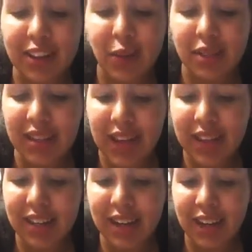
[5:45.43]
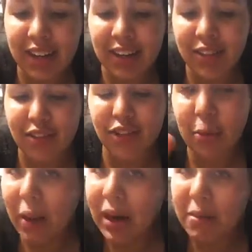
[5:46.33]
there was a candy that kind of
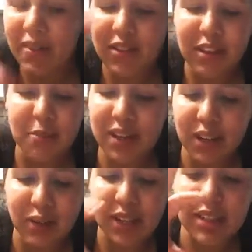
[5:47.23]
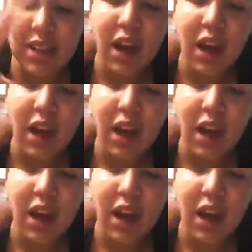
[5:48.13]
reminded me of this. But anyways,